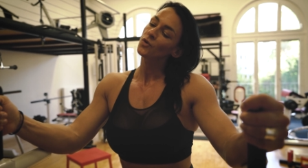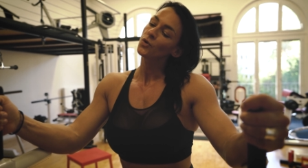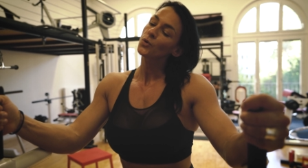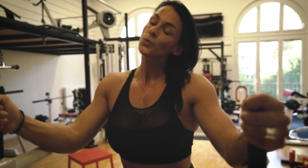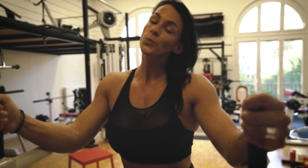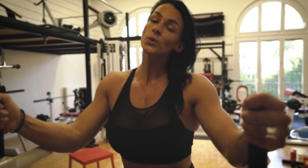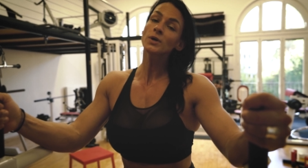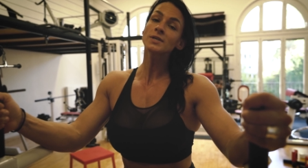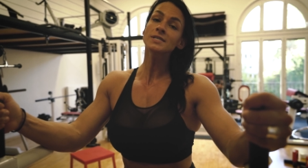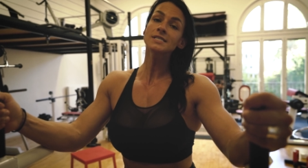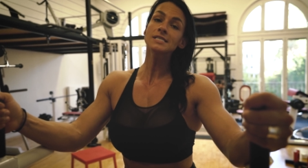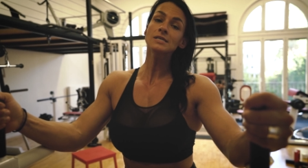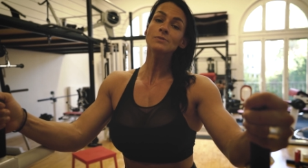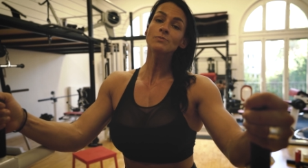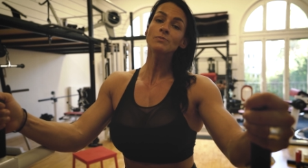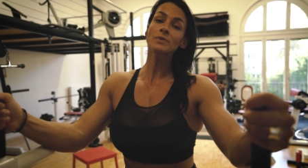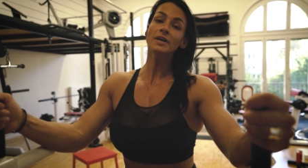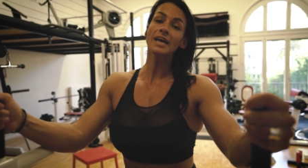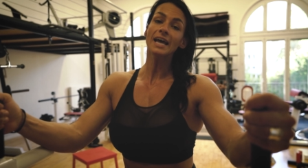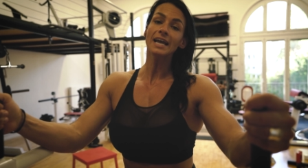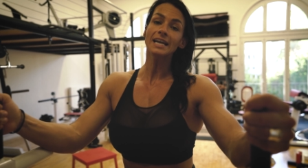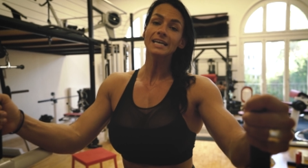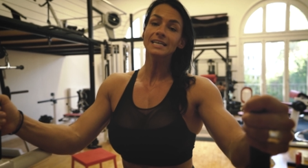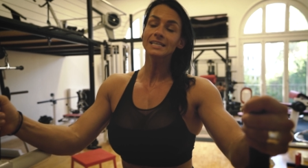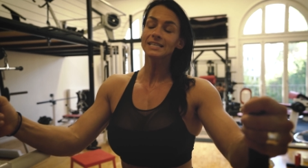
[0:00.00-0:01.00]
Once I'm
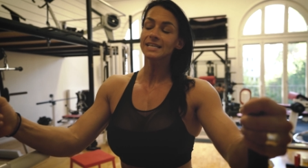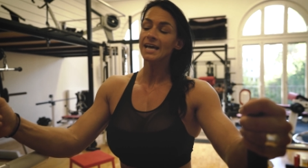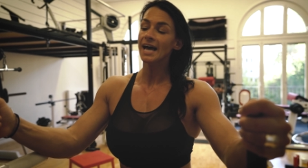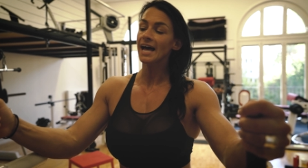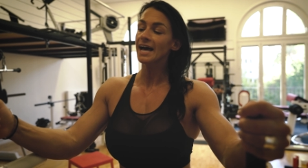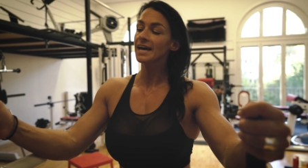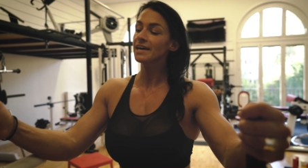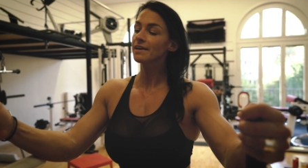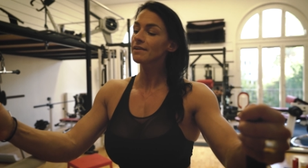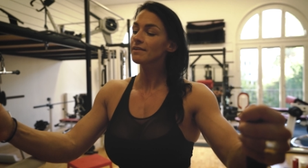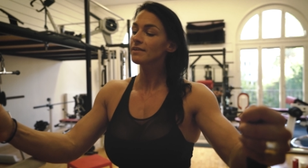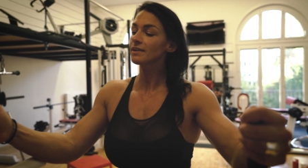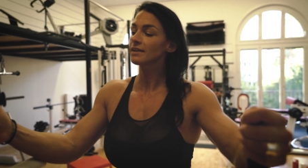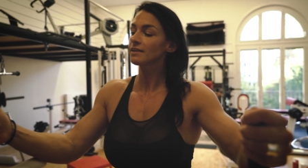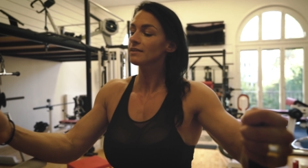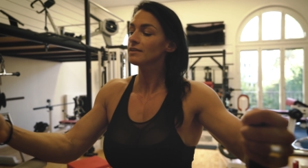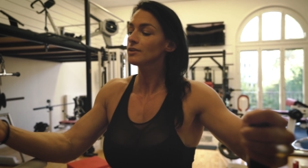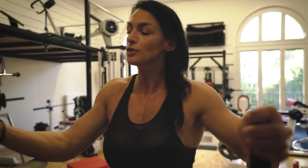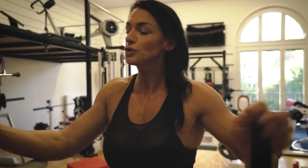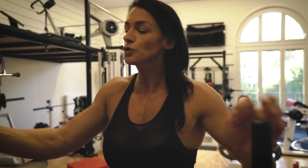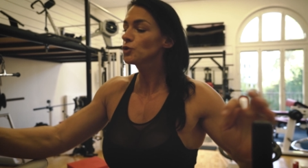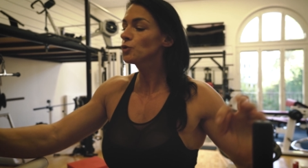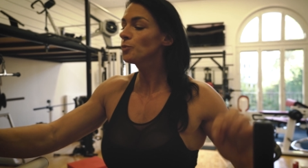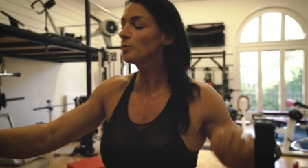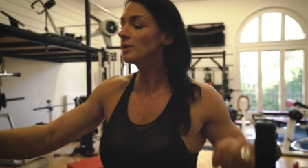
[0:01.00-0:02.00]
getting tired and the
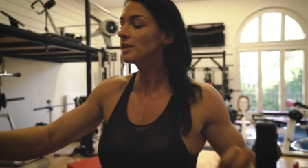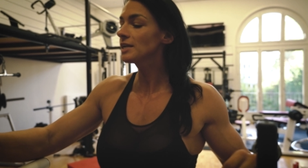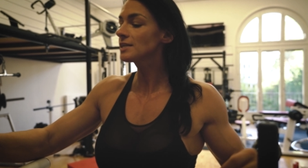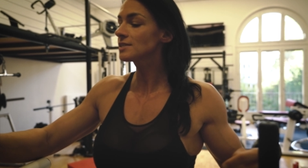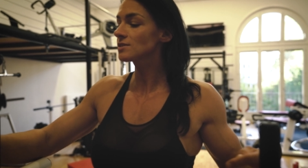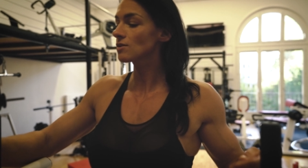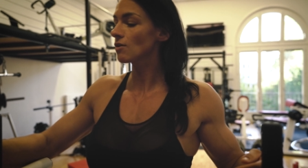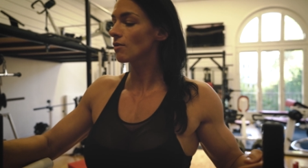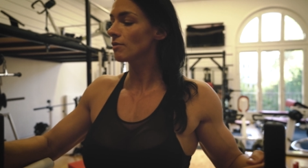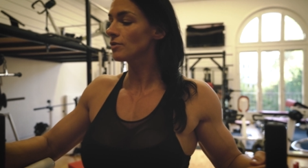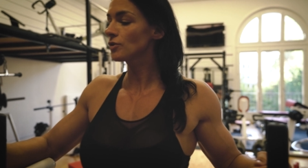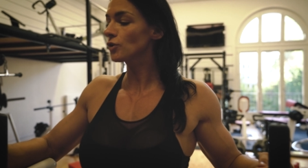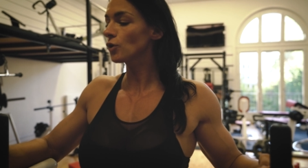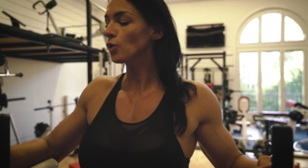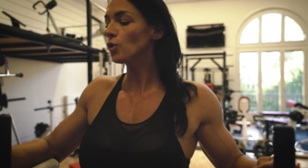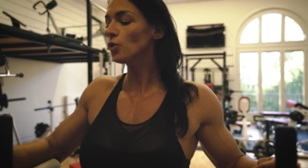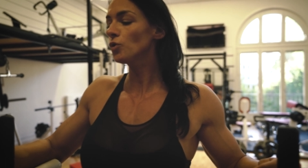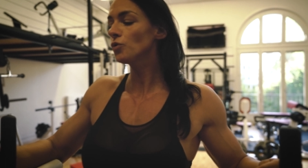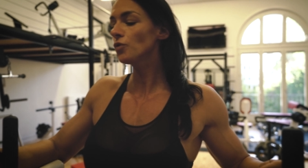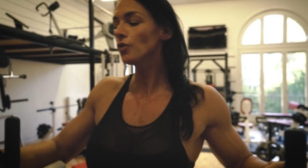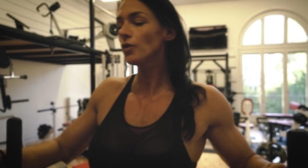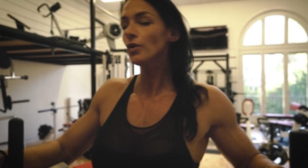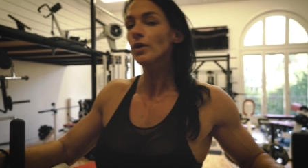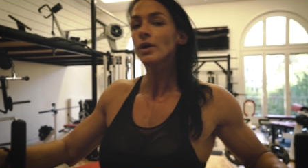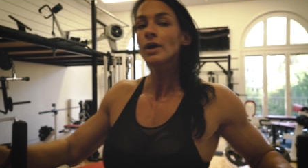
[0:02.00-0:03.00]
2 minutes aren't
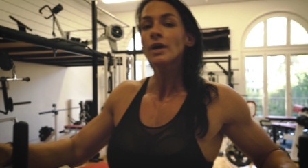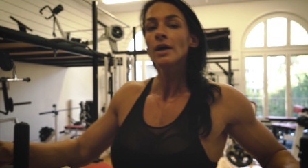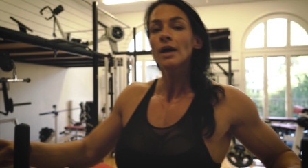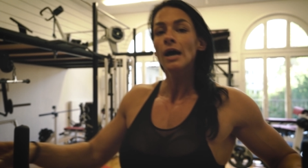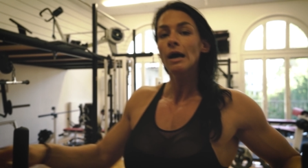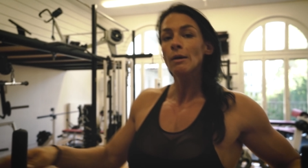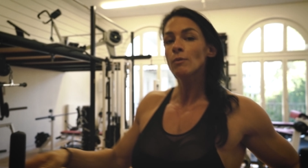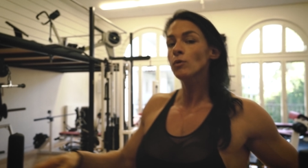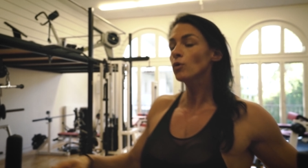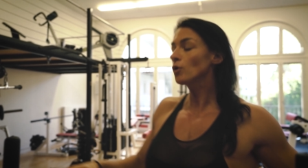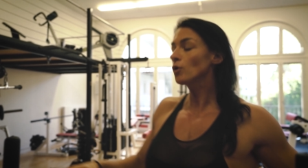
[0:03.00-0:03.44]
over, I'm